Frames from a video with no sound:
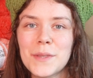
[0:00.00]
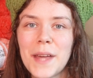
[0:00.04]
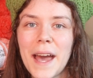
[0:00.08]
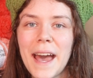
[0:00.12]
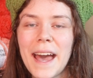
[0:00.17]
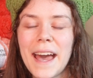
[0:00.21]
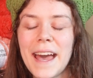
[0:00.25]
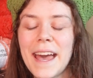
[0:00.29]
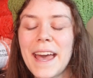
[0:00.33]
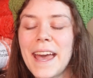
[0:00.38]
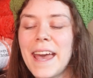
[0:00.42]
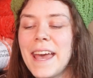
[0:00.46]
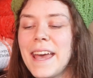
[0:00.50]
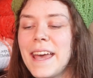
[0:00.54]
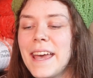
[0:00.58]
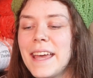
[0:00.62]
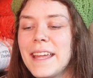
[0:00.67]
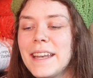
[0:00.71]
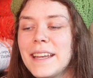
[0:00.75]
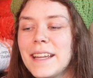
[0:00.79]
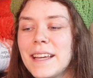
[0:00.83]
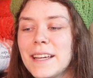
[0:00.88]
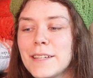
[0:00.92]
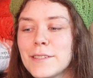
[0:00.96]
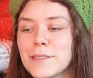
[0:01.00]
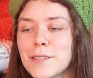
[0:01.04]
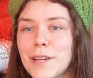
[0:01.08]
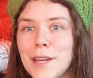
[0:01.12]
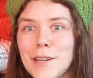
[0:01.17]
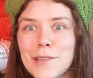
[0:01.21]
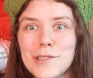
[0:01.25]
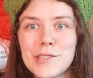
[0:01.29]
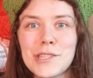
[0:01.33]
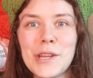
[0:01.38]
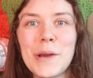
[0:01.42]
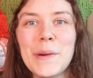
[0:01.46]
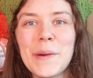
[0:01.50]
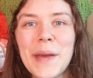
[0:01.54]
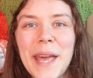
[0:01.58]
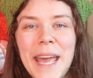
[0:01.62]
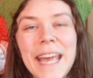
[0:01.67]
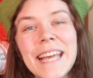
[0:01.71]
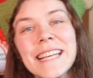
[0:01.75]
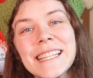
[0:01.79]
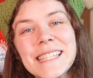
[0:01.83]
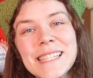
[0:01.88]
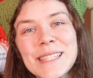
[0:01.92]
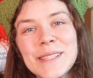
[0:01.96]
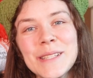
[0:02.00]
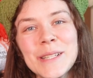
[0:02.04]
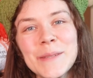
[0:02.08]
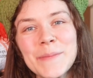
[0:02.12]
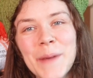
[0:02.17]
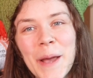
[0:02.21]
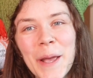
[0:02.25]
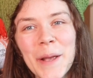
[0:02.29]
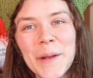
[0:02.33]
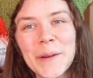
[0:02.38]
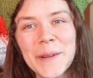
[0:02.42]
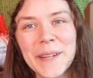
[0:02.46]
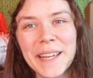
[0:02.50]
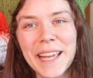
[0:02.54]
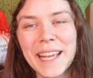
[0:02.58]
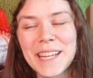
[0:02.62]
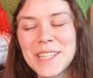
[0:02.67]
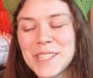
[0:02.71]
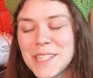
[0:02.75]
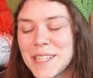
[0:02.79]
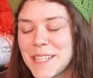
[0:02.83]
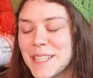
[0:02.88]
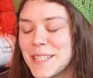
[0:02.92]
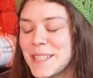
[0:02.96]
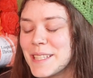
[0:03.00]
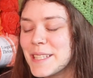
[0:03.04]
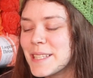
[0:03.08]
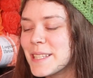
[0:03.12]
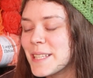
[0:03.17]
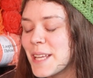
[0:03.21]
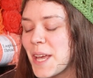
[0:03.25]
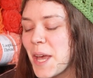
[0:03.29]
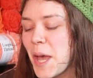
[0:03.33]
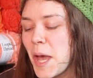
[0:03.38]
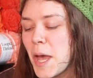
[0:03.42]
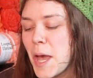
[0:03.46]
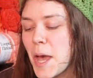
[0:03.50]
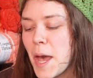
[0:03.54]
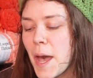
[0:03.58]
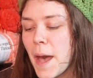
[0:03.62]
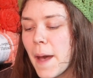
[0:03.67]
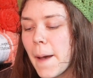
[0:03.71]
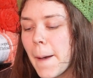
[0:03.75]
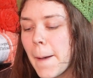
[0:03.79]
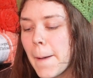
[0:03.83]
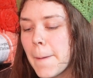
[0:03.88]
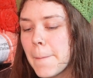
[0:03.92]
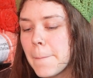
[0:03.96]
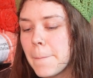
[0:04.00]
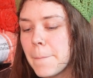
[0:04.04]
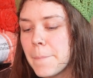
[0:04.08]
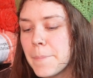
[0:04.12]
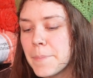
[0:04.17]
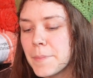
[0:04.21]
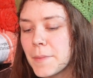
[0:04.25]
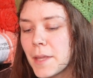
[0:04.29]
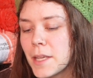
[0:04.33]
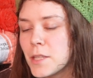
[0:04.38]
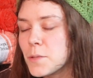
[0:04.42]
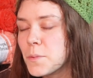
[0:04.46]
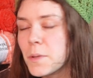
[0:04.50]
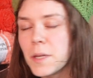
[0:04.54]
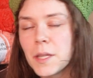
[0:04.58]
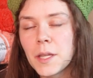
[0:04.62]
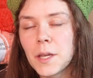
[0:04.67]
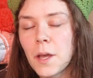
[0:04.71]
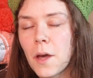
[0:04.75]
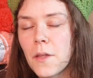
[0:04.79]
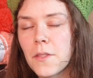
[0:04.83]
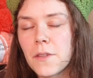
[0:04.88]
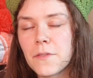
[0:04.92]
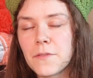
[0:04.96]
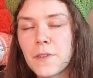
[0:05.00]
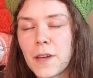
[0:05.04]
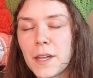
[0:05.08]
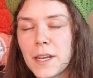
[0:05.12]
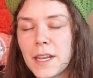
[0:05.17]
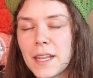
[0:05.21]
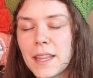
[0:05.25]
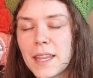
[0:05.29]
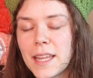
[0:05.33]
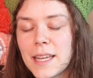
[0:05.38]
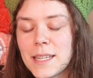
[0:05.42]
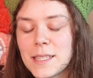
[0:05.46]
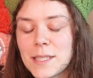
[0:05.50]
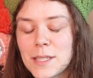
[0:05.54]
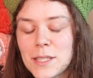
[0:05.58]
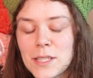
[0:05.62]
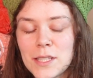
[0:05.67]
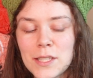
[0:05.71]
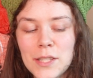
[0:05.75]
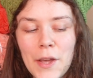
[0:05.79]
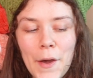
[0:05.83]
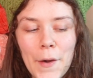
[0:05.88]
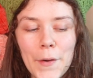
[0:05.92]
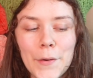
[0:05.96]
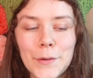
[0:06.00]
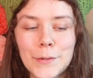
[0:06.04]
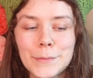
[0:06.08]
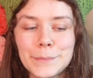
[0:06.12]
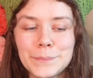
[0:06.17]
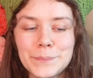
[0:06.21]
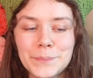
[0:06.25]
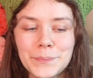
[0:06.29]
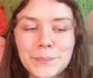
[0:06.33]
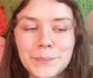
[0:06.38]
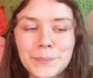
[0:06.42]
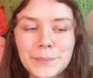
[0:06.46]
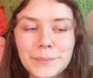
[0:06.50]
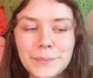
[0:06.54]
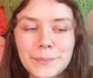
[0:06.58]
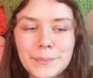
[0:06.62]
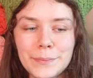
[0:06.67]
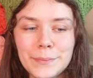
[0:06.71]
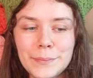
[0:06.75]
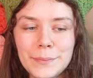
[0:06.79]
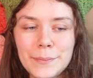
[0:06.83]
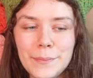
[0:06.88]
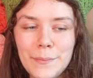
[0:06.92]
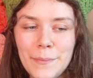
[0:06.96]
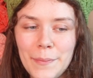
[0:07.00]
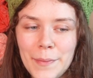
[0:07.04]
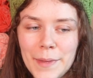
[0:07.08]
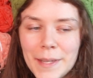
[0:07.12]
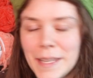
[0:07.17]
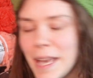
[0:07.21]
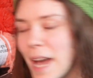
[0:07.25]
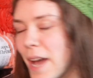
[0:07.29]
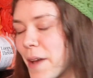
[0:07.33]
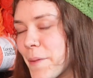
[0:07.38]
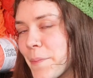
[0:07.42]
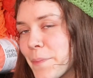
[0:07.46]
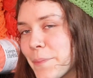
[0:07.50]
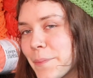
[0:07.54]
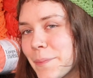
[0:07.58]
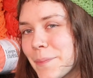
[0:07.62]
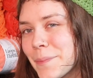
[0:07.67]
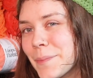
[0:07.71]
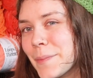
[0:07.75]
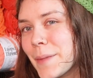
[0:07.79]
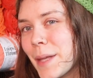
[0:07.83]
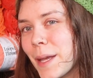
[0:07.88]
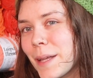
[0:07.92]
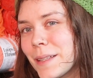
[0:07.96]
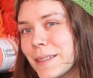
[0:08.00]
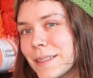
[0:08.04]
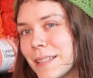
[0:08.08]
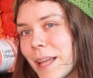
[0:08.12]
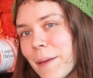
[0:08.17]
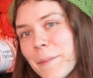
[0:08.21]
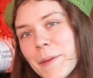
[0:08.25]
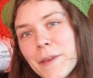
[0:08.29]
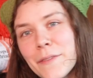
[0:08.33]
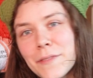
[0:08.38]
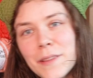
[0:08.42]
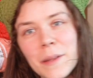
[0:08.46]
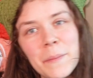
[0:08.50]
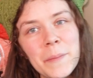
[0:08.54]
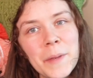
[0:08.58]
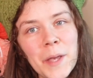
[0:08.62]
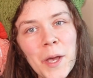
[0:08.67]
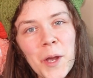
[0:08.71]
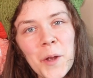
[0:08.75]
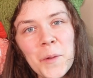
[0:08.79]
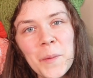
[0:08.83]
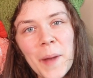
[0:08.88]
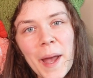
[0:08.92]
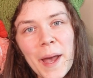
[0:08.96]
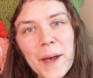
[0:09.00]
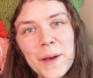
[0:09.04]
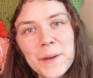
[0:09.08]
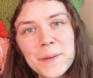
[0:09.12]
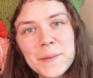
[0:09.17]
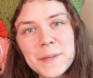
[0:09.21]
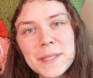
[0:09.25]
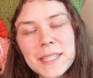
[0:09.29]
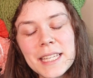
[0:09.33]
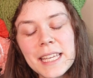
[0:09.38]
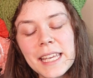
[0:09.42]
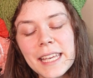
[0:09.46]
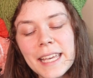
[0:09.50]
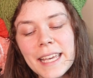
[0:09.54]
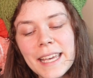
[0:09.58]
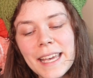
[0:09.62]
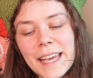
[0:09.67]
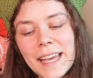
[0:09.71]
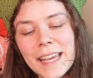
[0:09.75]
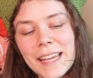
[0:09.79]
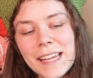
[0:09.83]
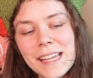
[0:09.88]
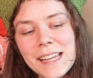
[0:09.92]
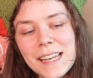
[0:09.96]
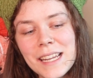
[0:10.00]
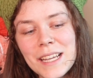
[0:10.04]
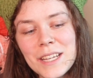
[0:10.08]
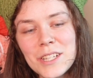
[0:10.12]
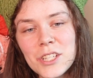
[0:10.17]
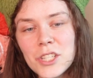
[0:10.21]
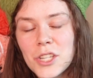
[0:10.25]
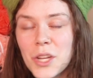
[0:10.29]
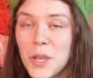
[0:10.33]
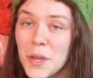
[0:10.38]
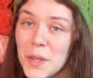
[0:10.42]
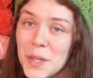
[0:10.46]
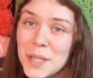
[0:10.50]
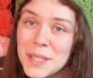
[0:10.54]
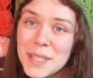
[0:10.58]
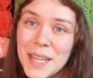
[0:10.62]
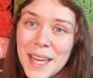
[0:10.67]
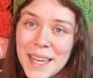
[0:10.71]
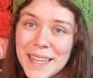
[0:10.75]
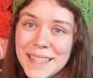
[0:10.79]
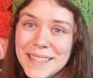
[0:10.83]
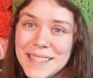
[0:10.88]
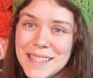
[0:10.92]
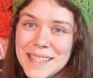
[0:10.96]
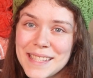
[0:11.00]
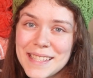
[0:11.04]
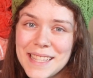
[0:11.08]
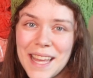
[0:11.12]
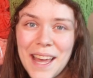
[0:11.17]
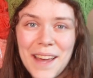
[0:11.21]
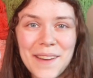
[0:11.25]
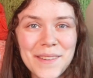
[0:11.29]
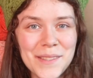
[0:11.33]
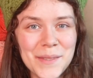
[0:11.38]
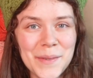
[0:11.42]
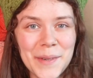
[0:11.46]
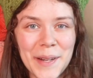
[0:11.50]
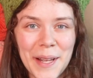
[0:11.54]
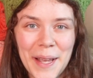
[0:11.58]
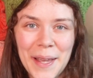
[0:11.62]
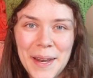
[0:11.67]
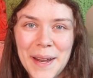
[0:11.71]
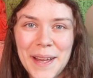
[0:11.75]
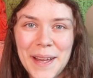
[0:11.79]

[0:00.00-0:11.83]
that and kind of showcase my creations is really all the fun in this. So yeah, let me flip you around and show you the signs I was working